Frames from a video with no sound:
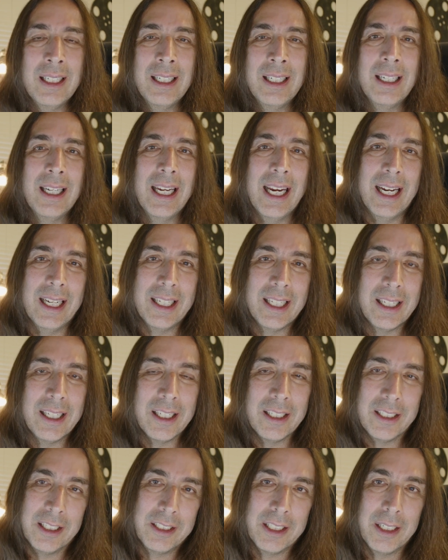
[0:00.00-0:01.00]
headed in
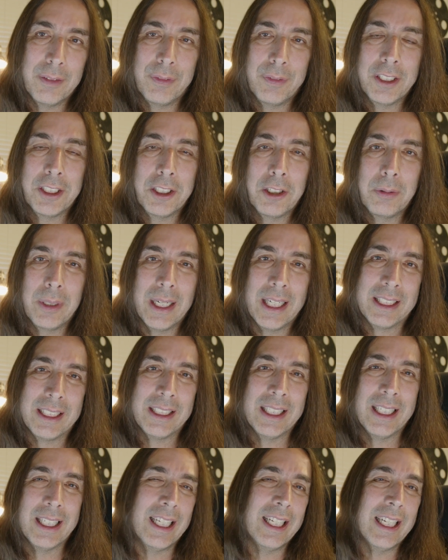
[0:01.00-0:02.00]
a different
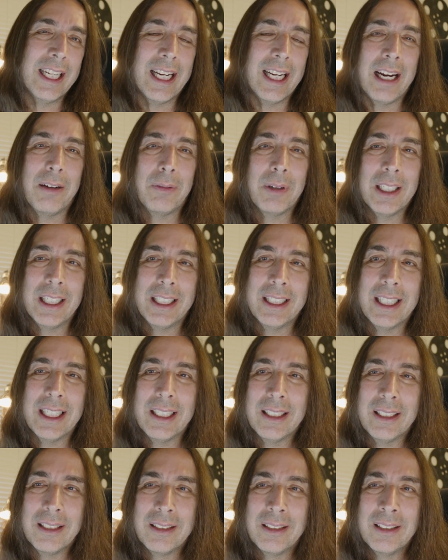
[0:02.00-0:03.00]
direction. And then I really
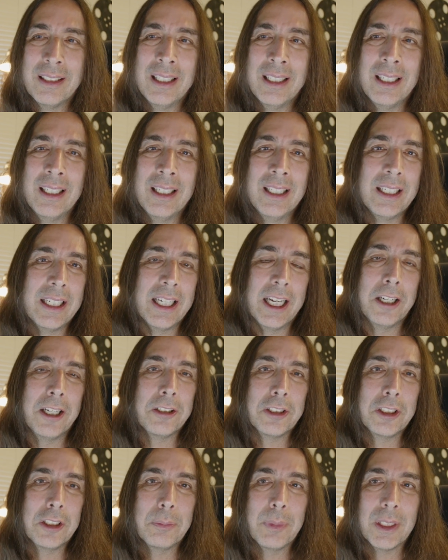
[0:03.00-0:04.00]
didn't care
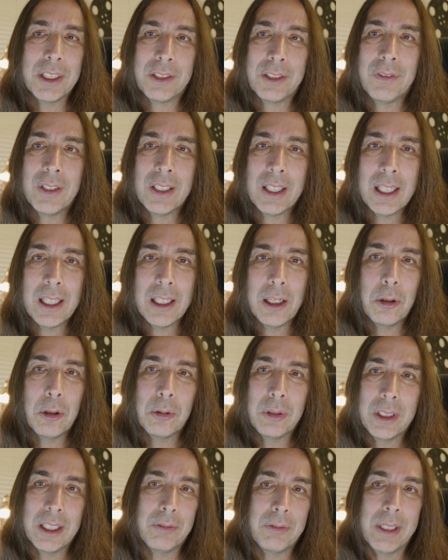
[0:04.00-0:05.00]
too much for the
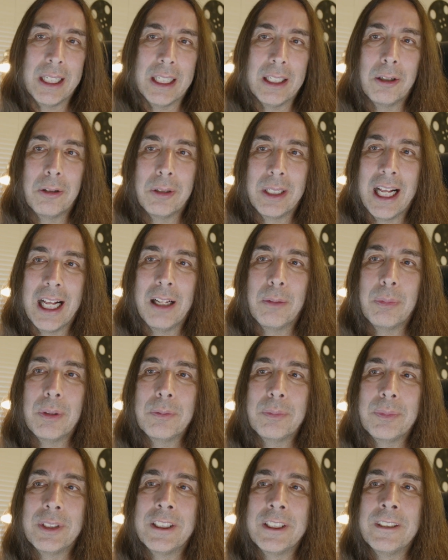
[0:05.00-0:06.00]
Load and Reload
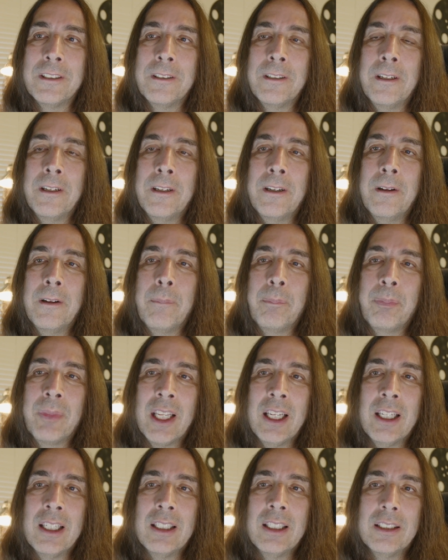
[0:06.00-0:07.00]
albums.
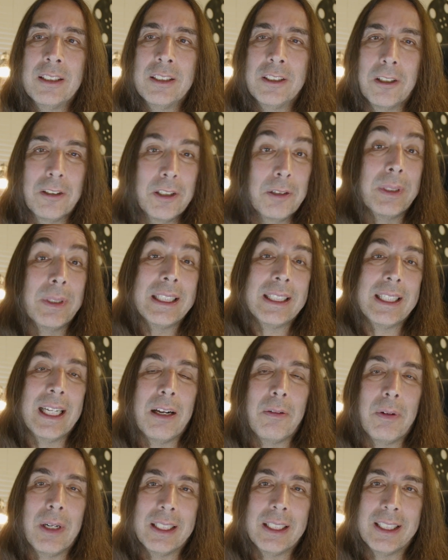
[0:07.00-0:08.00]
So the reason I
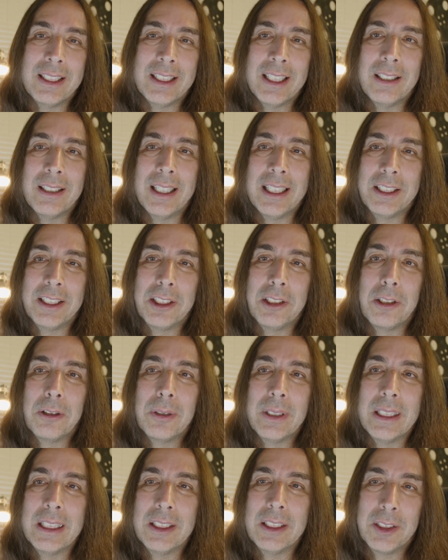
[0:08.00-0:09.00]
wanted to tell that
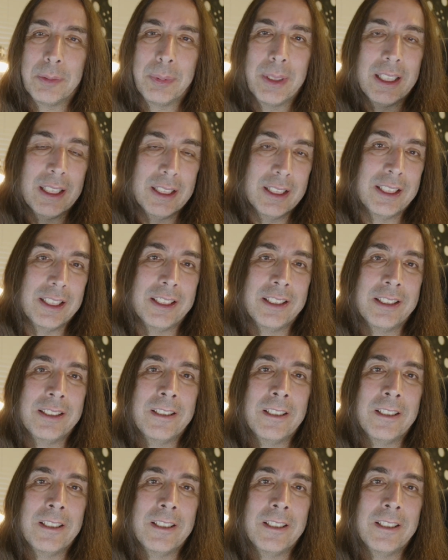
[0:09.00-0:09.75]
story is because,